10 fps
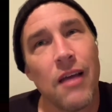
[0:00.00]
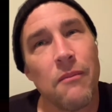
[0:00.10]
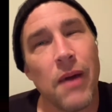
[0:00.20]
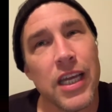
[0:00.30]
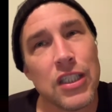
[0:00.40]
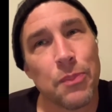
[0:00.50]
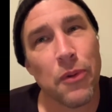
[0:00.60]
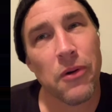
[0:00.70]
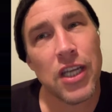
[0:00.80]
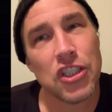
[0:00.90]
my
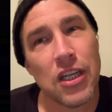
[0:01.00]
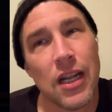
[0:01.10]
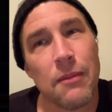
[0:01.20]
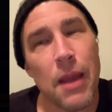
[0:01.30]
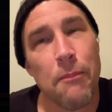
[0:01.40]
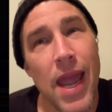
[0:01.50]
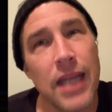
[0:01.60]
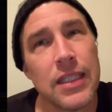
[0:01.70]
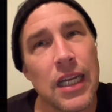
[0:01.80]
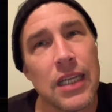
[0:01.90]
inspiration and my
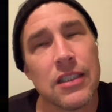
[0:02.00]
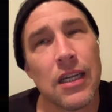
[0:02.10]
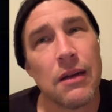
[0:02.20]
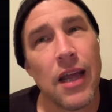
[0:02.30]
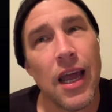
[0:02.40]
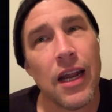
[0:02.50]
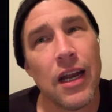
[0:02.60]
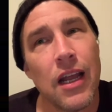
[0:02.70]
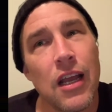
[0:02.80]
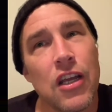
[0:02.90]
paintings and,
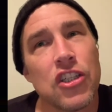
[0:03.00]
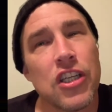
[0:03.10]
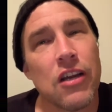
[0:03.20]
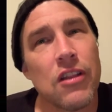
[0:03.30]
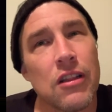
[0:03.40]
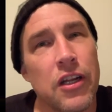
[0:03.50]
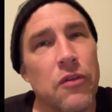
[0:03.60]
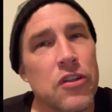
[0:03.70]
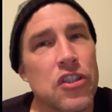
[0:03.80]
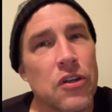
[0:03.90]
and share the
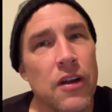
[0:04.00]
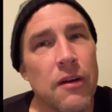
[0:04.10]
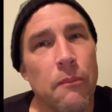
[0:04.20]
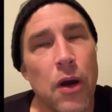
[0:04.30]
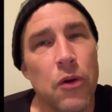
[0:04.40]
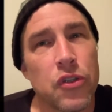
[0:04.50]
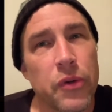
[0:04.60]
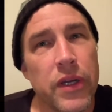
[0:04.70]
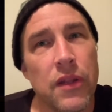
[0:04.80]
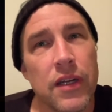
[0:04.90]
literature and
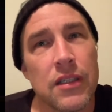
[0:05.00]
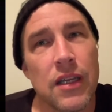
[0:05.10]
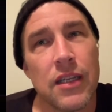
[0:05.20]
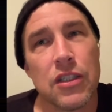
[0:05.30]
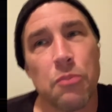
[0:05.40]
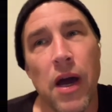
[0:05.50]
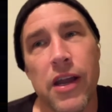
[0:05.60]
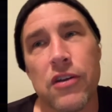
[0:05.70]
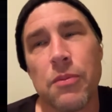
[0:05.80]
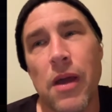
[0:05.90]
poetry that in,
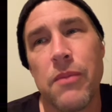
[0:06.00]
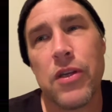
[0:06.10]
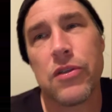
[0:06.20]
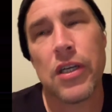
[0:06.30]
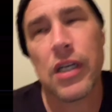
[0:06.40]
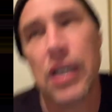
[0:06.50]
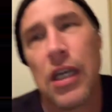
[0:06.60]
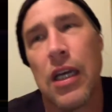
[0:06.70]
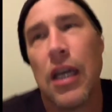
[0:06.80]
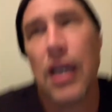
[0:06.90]
inspires my music
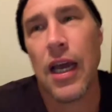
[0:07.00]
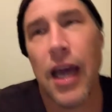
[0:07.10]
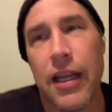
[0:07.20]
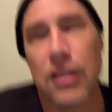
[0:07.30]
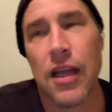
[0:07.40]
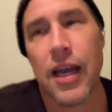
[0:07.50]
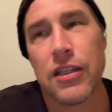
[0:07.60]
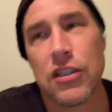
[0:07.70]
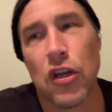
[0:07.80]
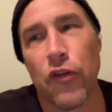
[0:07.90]
and,
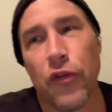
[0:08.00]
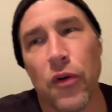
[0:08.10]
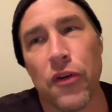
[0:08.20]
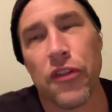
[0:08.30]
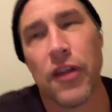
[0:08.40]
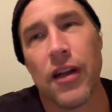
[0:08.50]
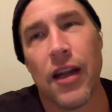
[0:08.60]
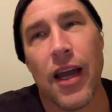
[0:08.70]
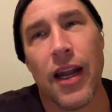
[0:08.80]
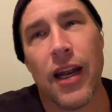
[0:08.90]
and so forth.
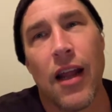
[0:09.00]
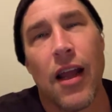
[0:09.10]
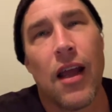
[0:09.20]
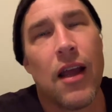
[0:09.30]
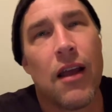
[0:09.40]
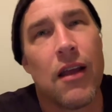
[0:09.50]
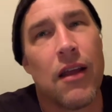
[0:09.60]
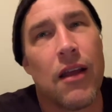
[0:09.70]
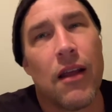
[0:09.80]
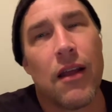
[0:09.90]
And, and
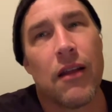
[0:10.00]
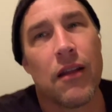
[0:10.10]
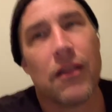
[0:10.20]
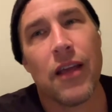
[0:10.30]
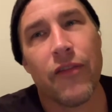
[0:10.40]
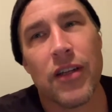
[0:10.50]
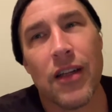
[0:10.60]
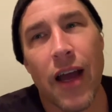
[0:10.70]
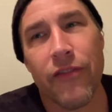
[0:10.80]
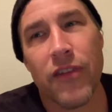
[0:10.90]

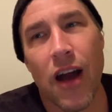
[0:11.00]
even I've